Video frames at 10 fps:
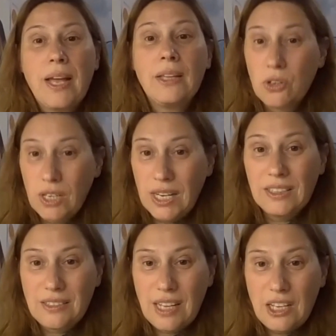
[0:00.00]
an
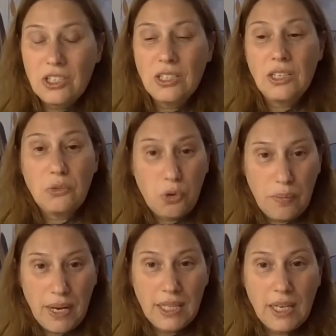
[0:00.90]
organization in
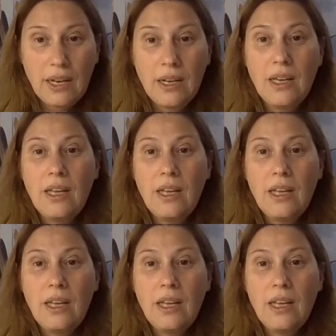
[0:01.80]
Romania